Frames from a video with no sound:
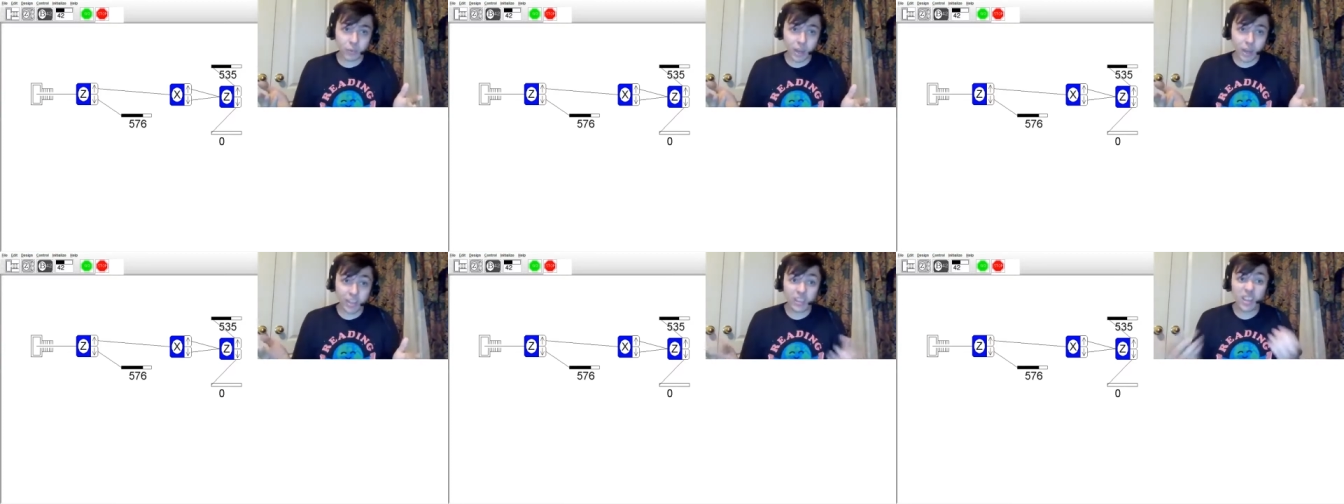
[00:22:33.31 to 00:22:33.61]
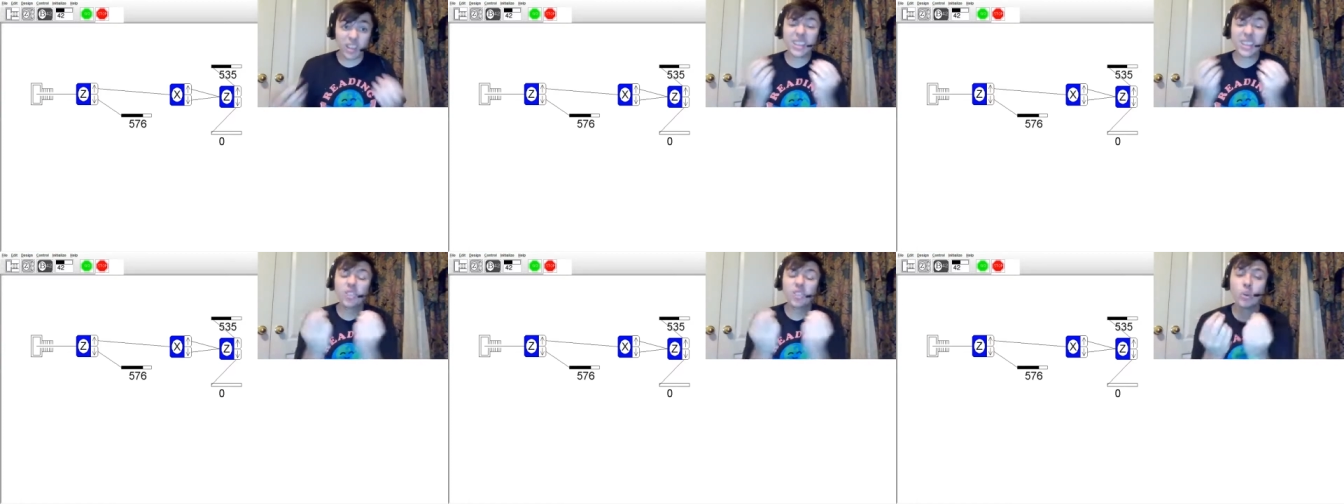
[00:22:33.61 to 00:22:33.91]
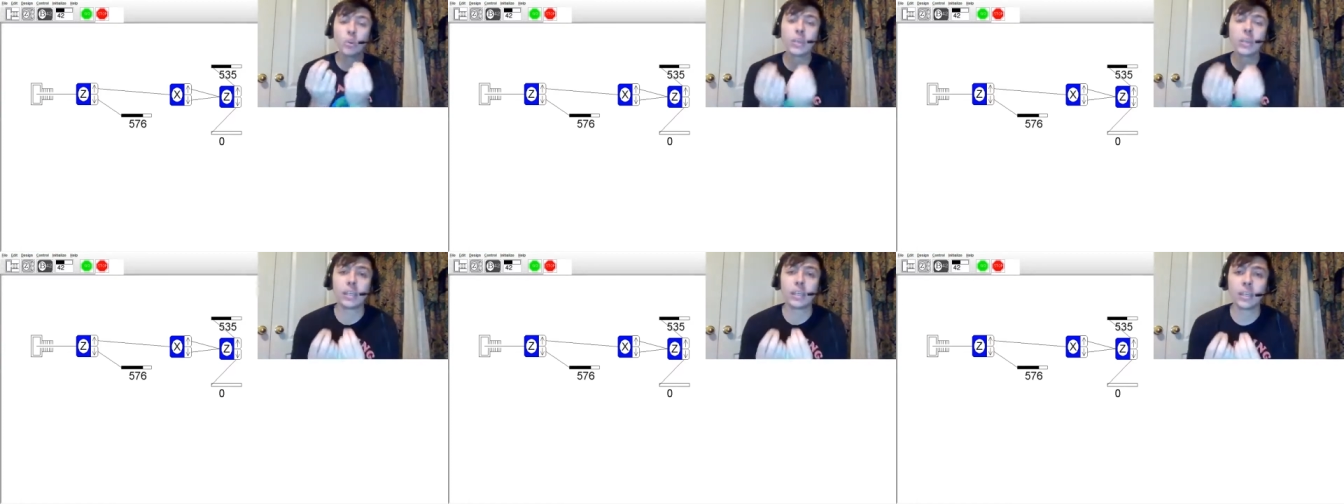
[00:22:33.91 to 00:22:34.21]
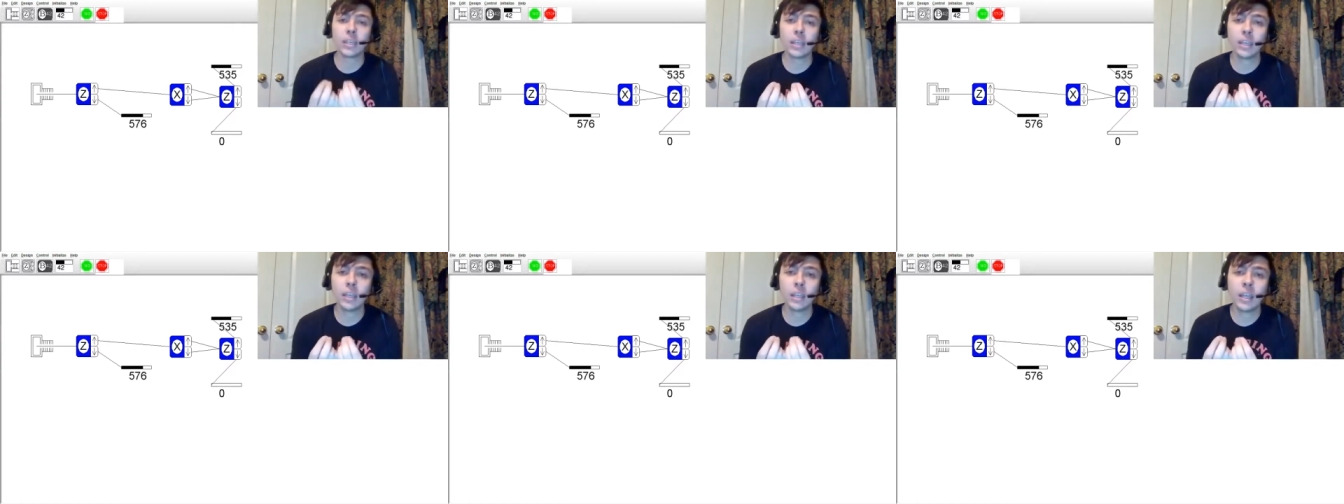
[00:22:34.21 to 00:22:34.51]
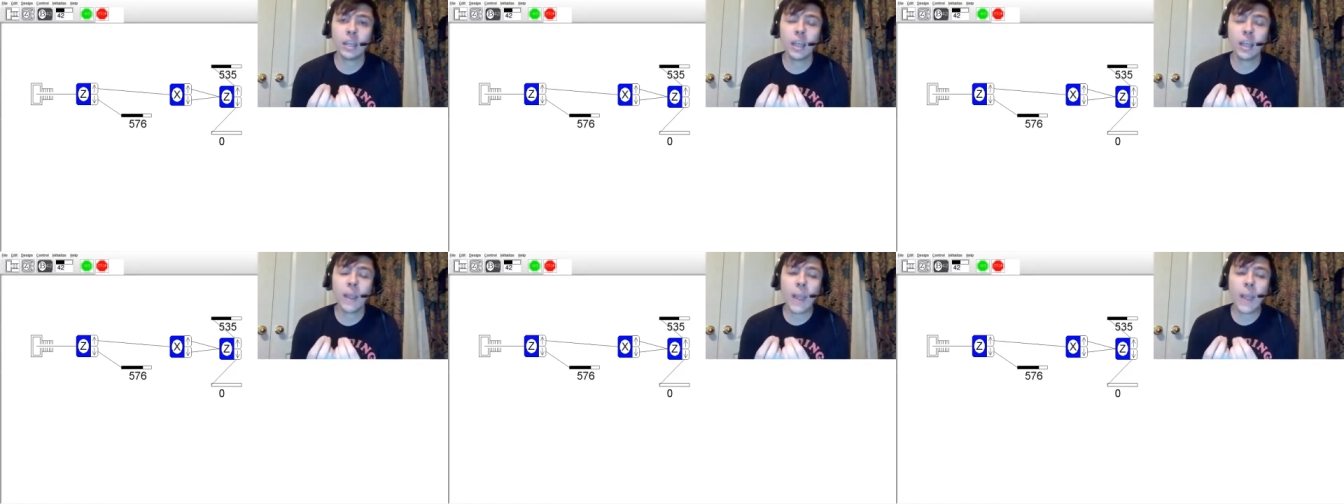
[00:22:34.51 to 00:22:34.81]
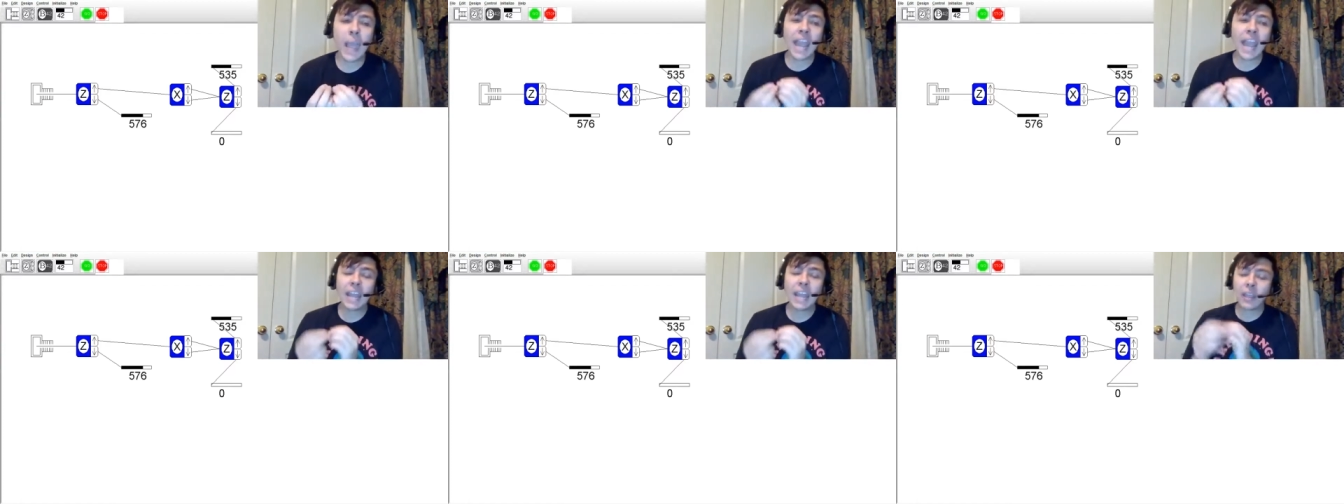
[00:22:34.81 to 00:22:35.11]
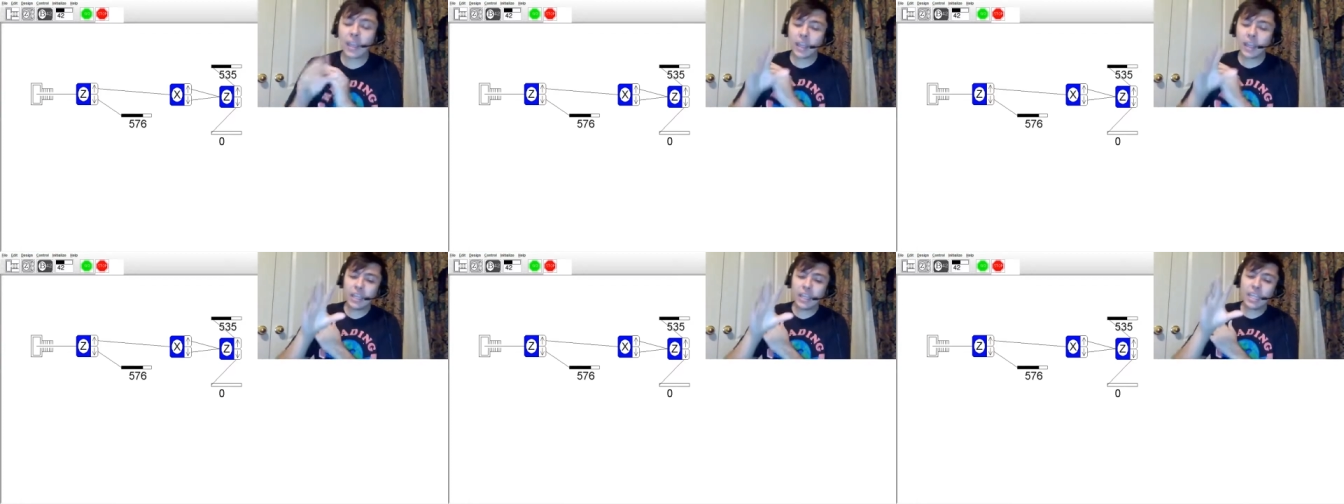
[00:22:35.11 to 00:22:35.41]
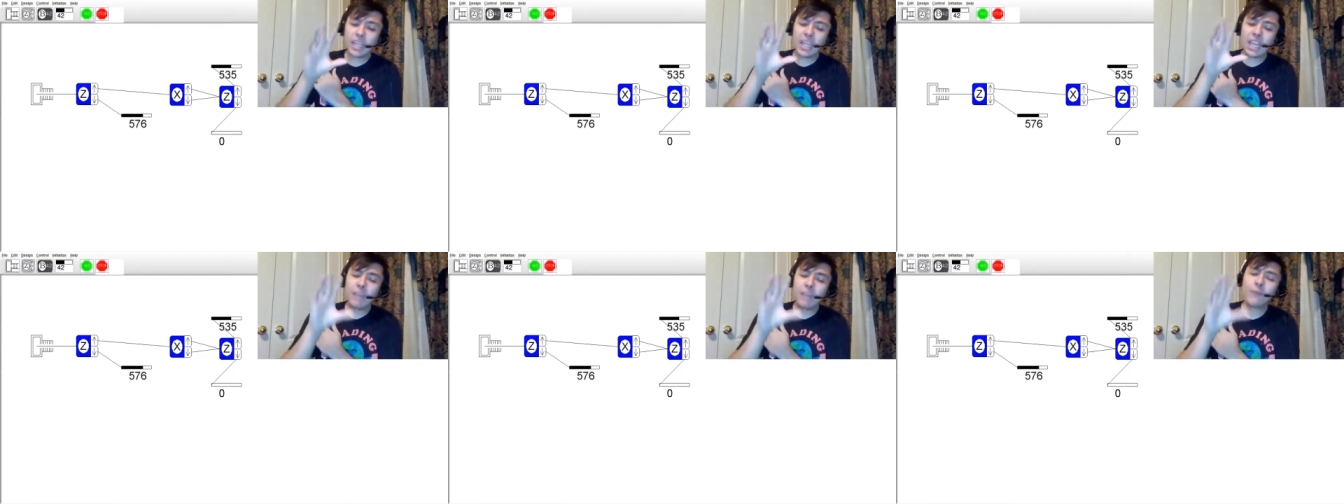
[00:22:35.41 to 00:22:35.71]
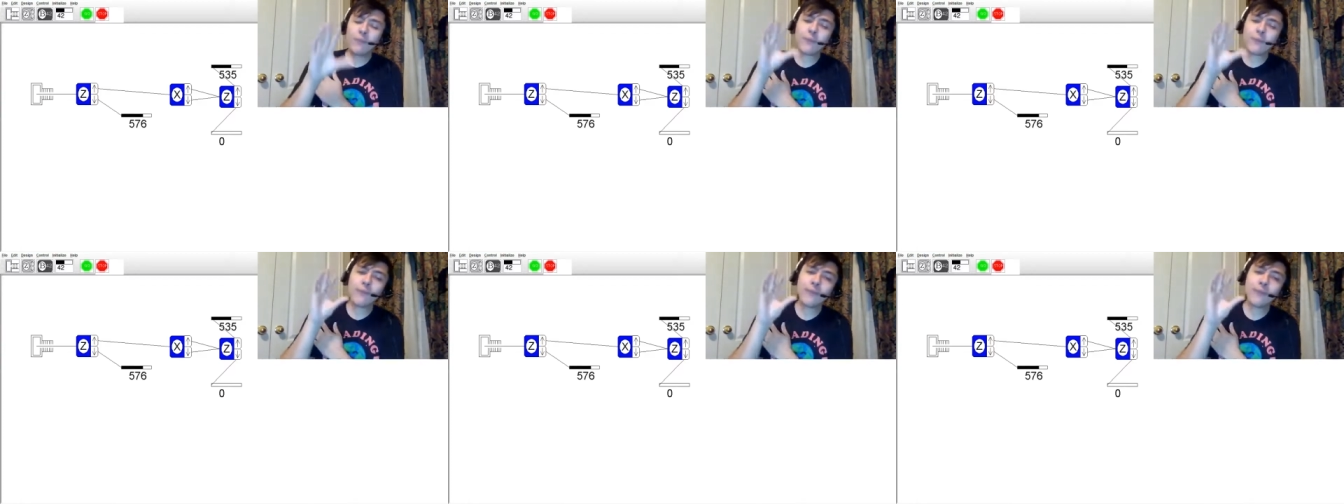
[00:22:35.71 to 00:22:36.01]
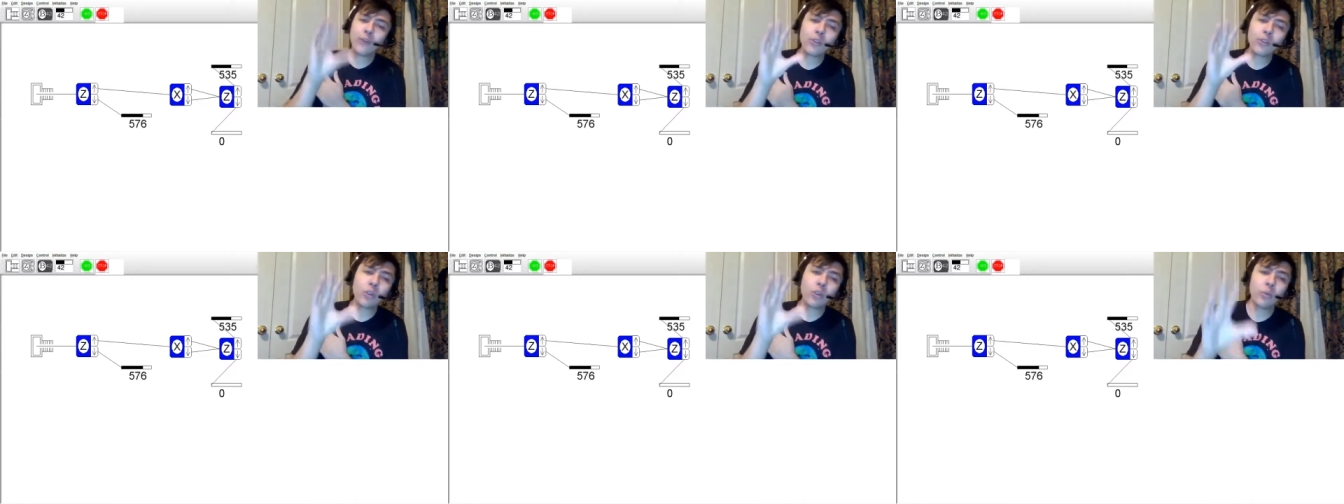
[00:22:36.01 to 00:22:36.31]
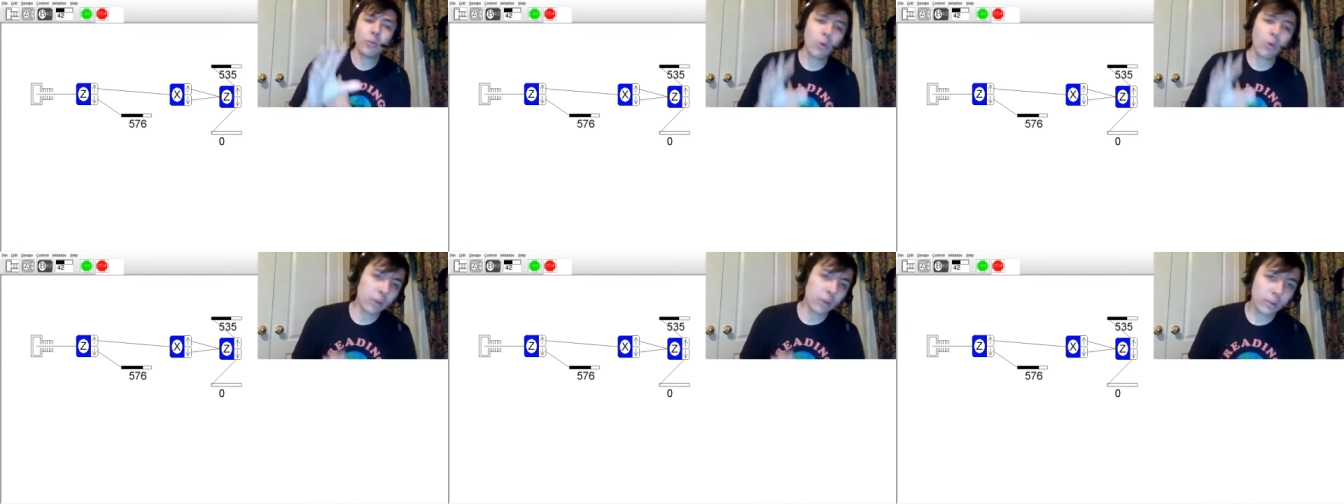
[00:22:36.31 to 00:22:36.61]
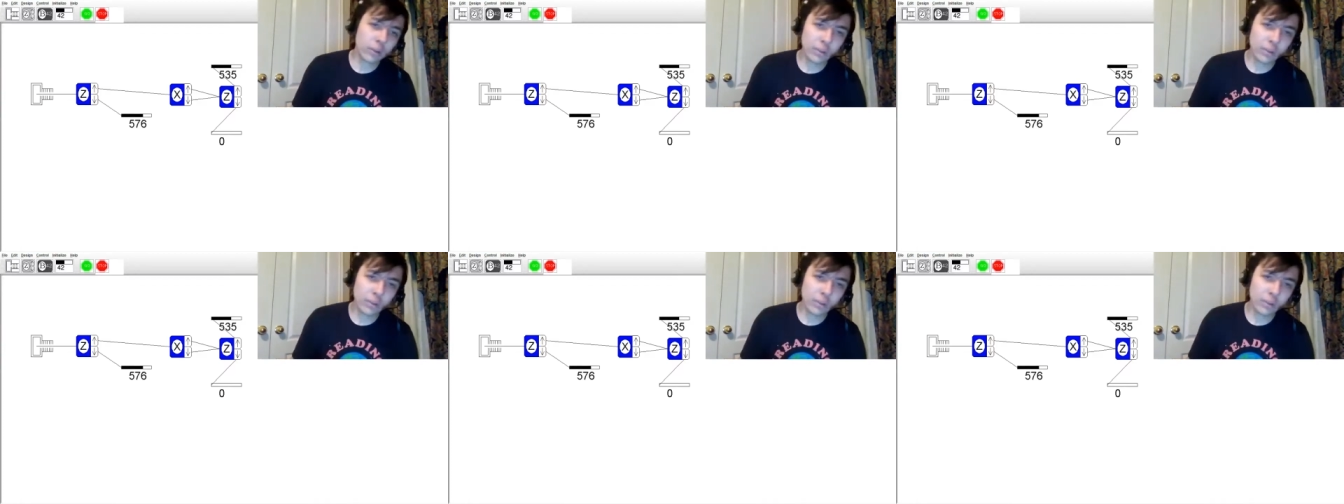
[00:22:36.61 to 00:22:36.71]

It's unique. And even furthermore,